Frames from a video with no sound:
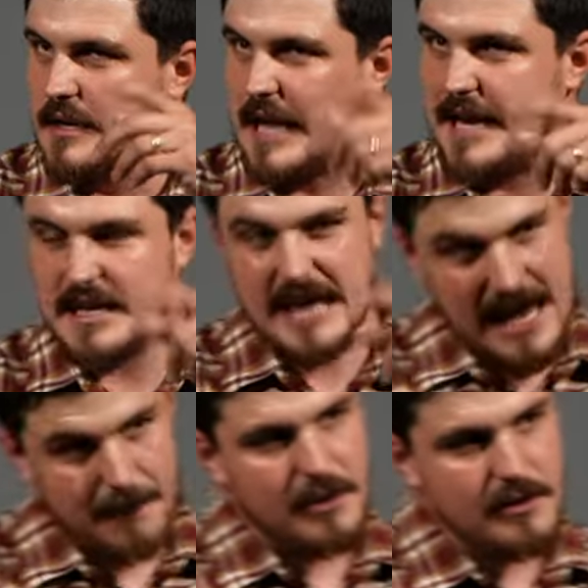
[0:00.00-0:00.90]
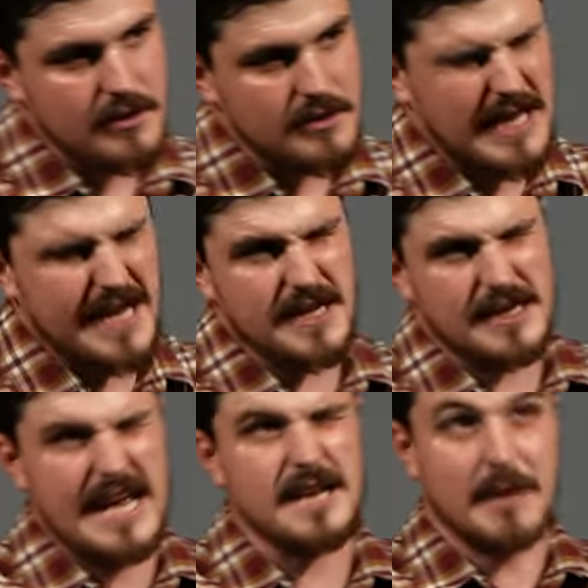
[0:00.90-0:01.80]
Lady Campbell?
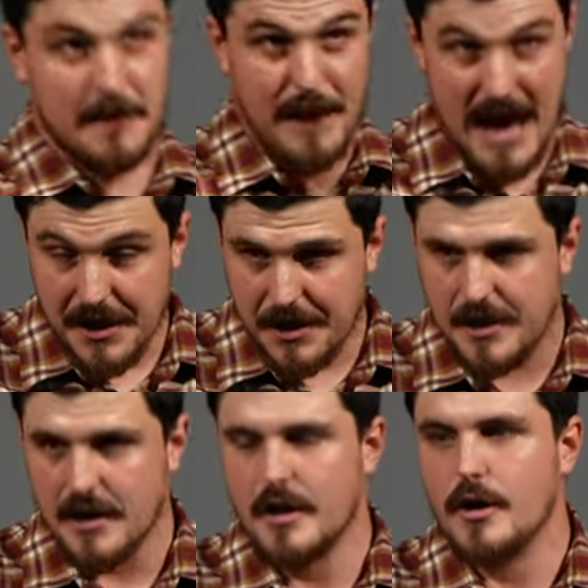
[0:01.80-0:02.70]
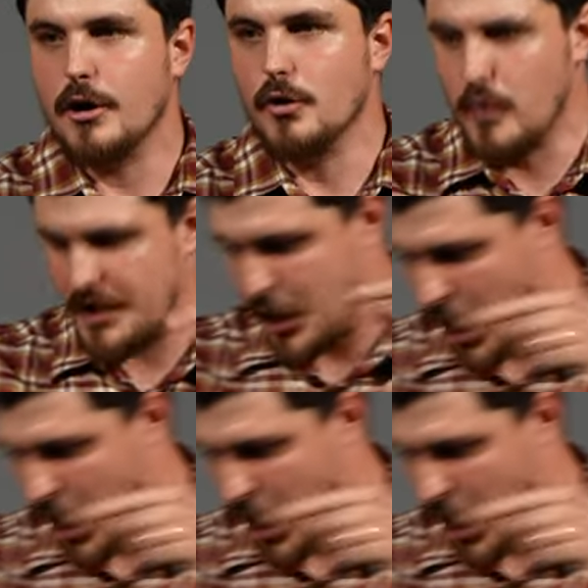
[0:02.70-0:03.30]
Lady Macbeth, who with